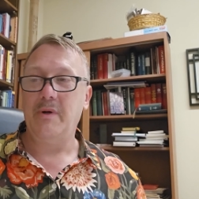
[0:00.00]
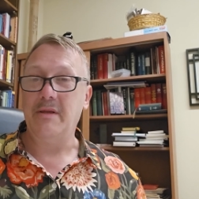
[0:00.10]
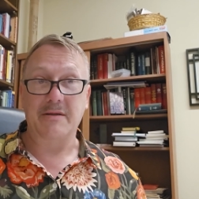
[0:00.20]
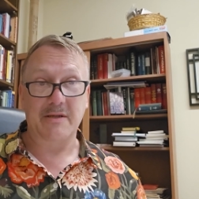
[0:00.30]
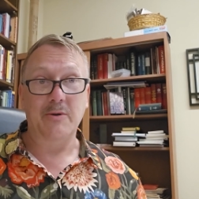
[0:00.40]

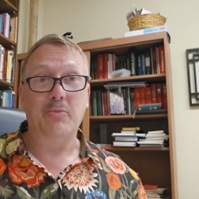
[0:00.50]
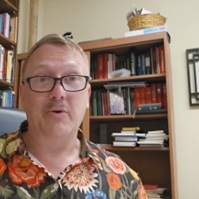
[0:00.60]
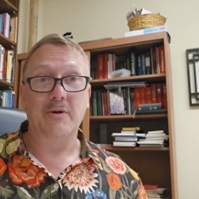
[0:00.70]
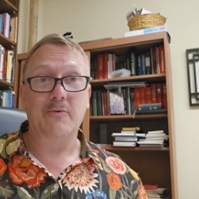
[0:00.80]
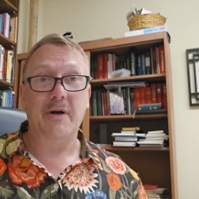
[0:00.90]
And that's an
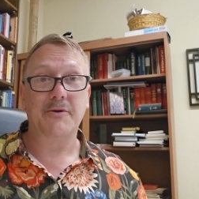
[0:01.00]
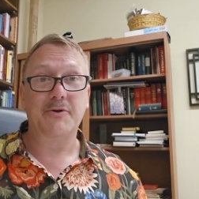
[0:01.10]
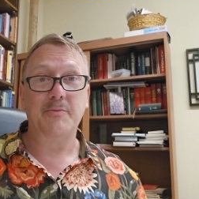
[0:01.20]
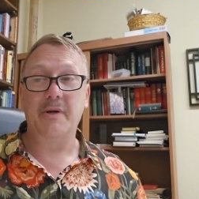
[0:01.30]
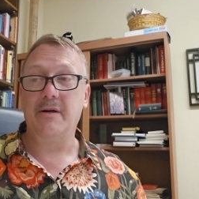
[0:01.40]
important
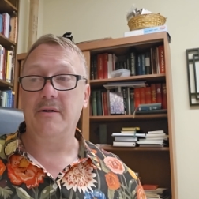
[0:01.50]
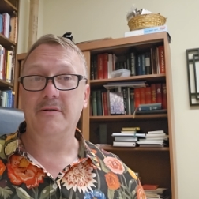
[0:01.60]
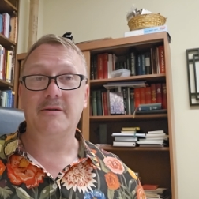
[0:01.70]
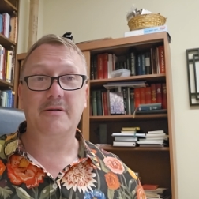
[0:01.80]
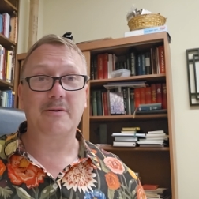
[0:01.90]
question
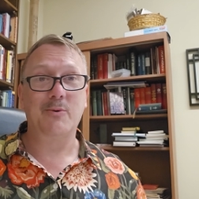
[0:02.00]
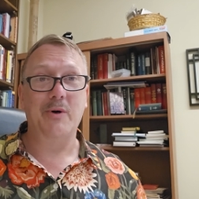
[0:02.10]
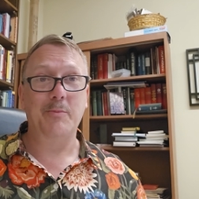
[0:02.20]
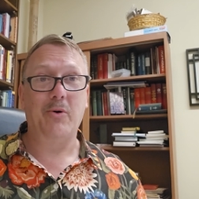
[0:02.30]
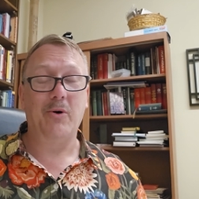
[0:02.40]
because the
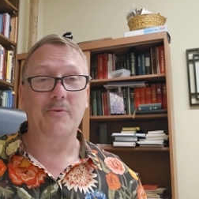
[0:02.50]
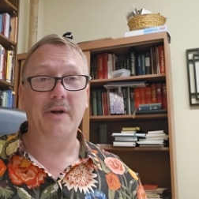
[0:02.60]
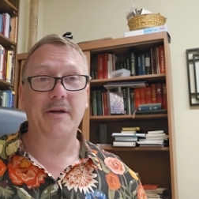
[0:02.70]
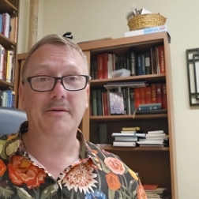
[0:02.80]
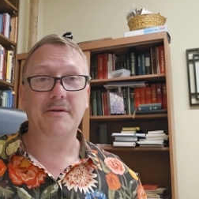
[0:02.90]
way Paul
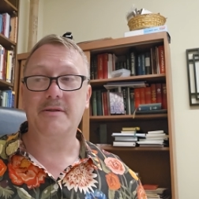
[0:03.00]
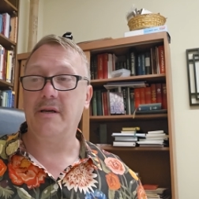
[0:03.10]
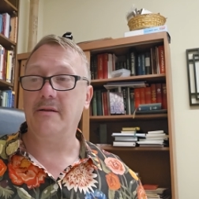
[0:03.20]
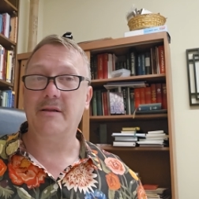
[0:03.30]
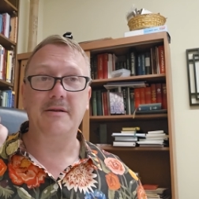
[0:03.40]
writes is
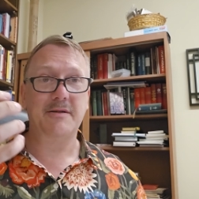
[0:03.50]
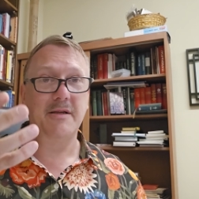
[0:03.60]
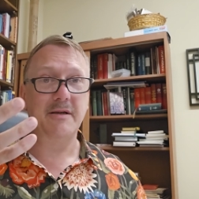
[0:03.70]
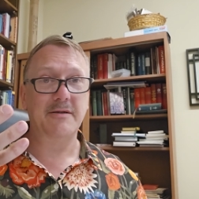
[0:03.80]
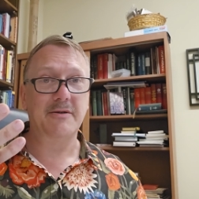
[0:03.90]
that these
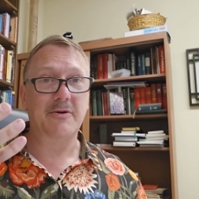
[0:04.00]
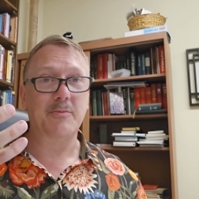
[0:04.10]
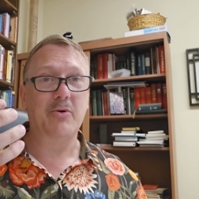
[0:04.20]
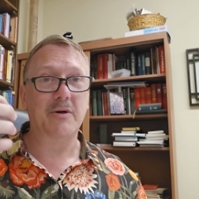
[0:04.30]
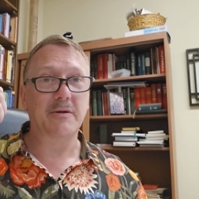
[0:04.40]
things are
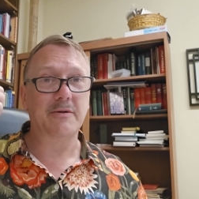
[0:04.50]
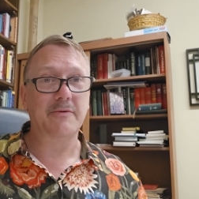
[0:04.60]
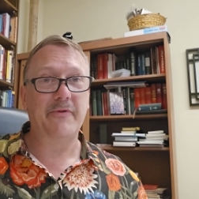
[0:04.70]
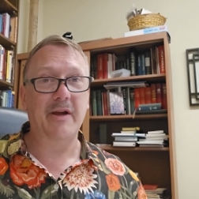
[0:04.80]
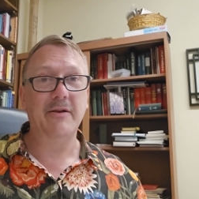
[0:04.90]
important.
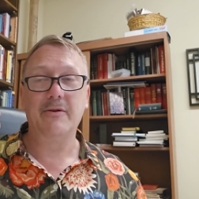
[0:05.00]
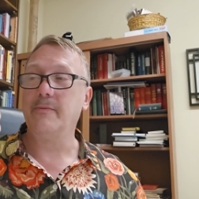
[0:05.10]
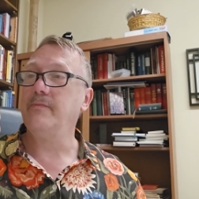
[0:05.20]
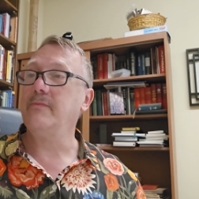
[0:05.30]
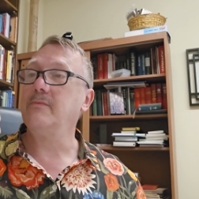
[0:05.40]
Faith,
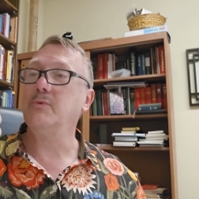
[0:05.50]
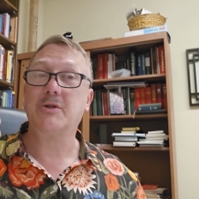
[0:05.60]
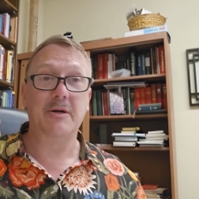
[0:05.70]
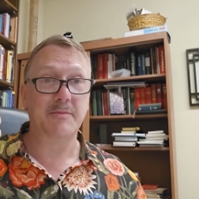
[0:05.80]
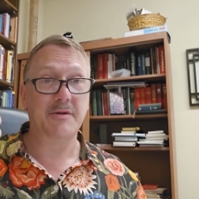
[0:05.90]

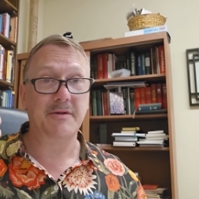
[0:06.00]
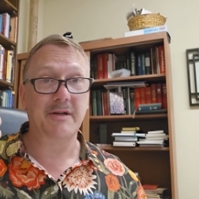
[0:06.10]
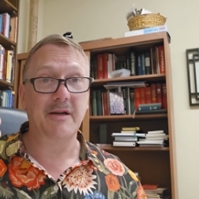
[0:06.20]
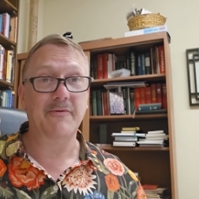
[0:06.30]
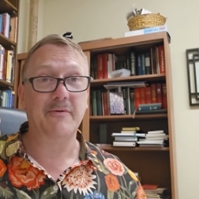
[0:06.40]
which comes as a
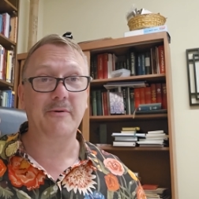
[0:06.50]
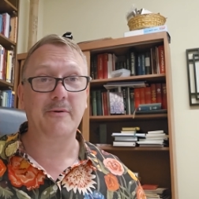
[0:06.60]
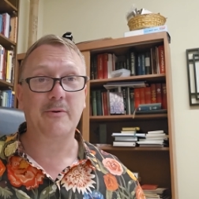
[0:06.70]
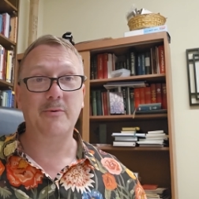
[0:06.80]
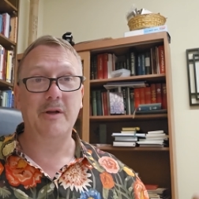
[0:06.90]
gift
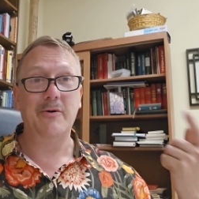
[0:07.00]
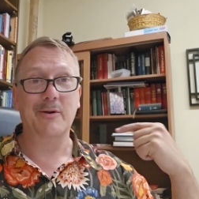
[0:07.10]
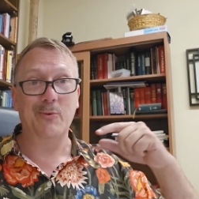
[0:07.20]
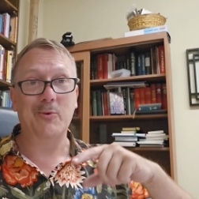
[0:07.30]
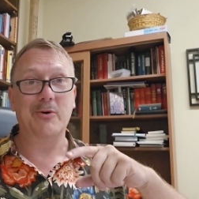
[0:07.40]
through
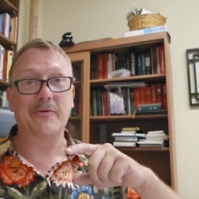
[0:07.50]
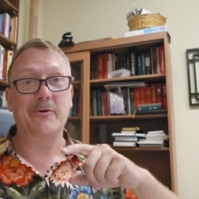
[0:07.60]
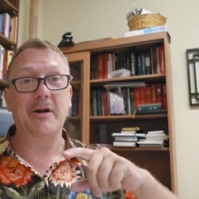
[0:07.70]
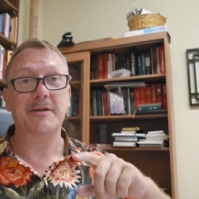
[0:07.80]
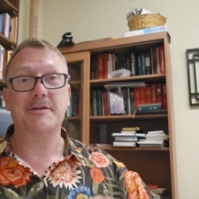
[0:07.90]
hearing the word of
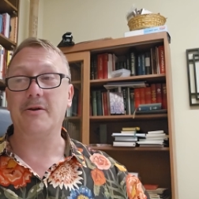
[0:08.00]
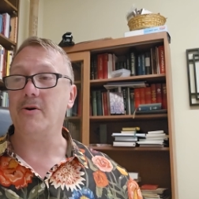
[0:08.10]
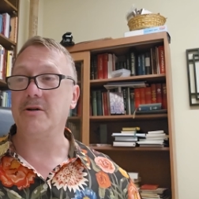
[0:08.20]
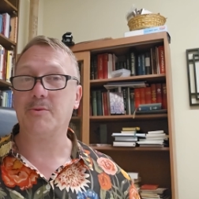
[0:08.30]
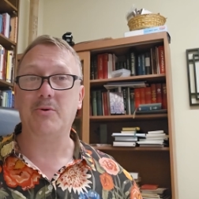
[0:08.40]
Christ, the
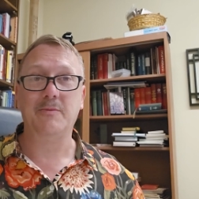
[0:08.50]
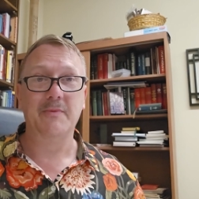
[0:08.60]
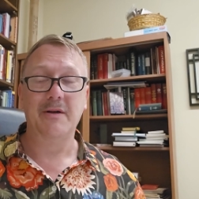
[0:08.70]
gospel